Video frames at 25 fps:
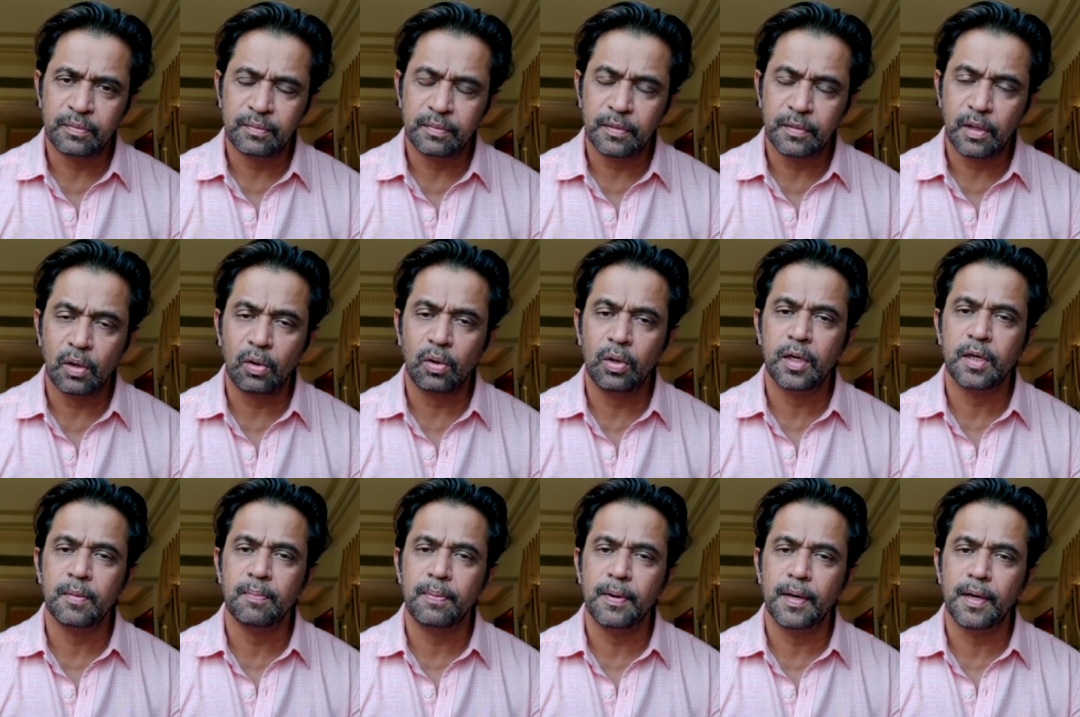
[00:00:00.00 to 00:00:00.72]
they're all
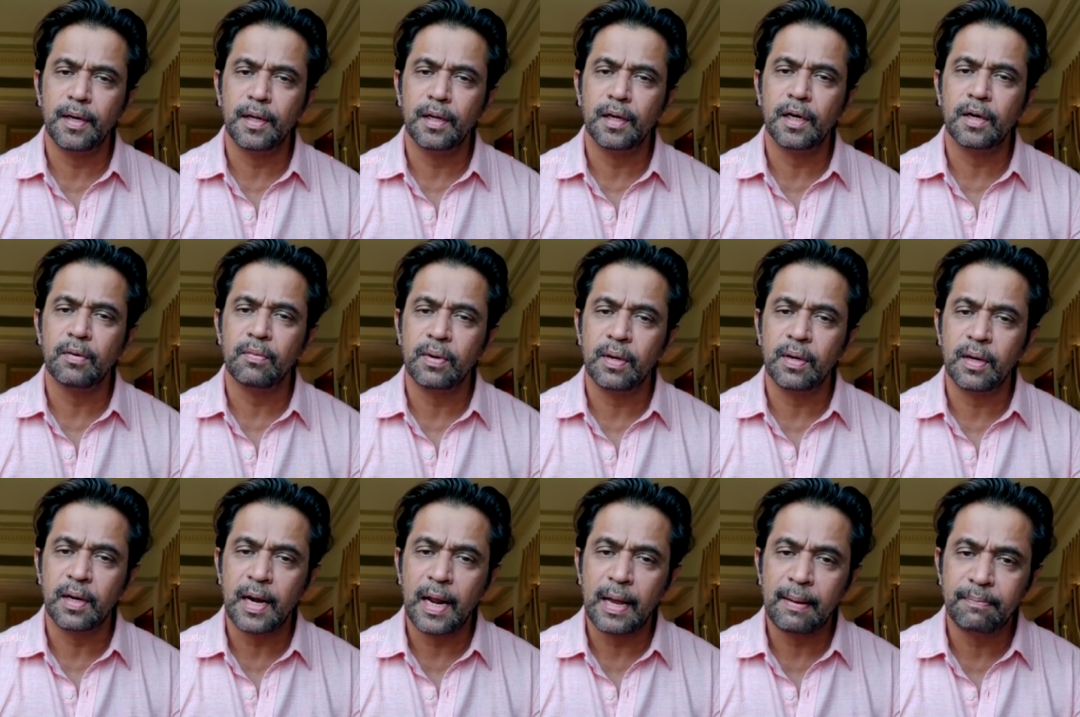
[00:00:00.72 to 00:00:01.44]
depleting at a
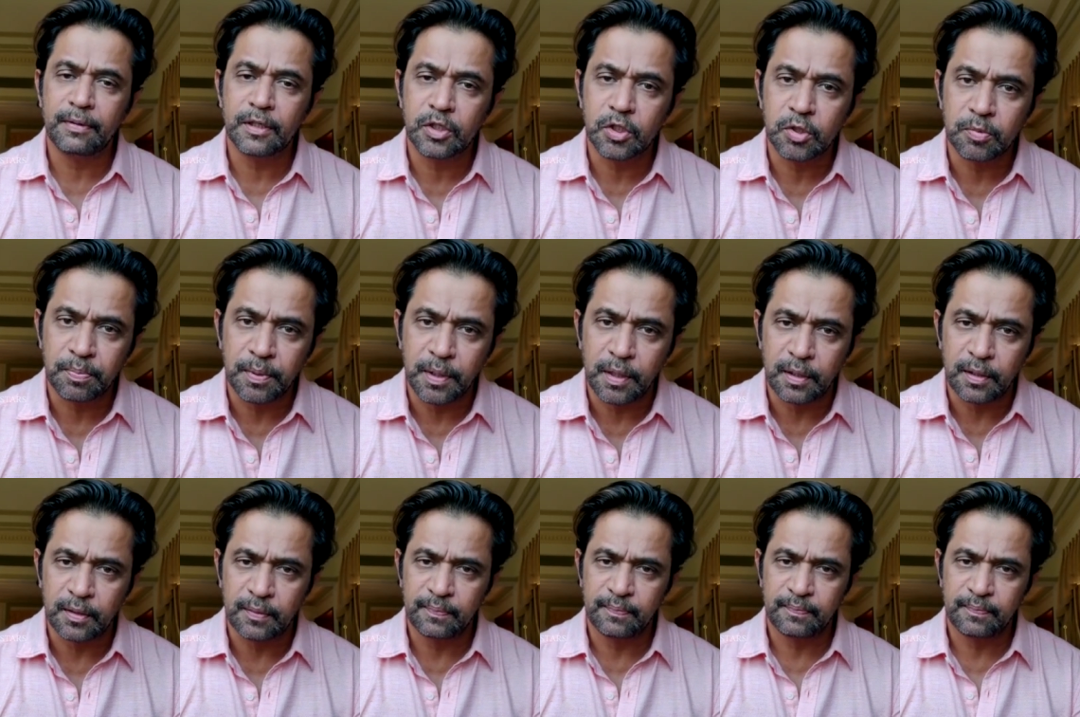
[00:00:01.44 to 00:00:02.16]
very rapid
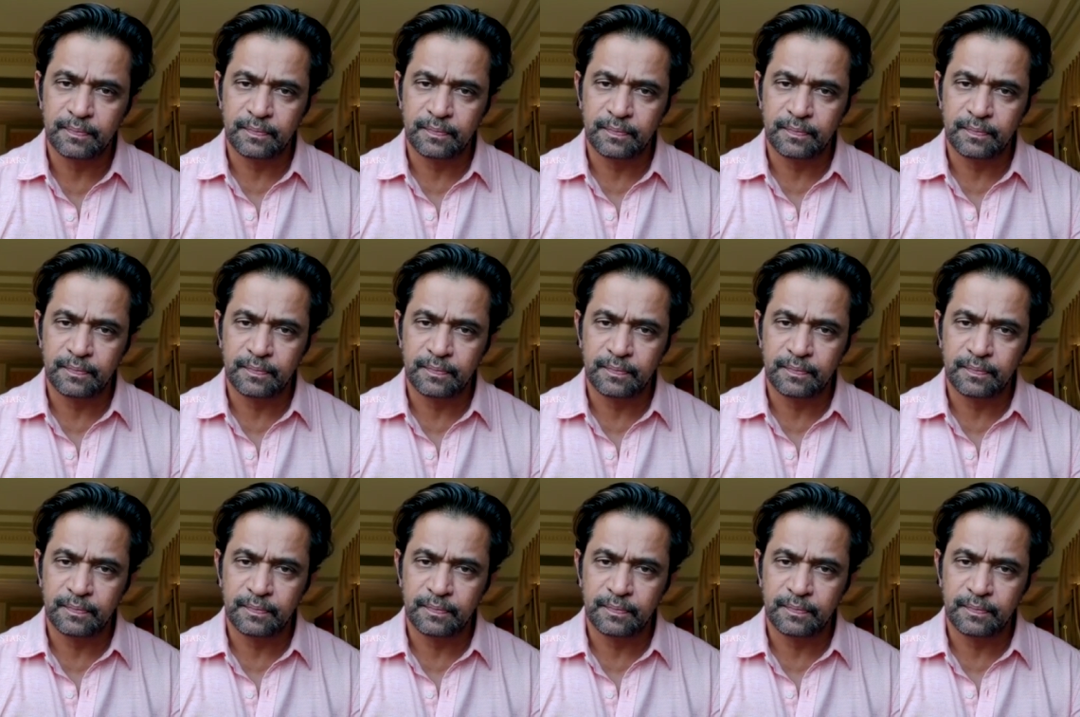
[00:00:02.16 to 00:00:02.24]
speed.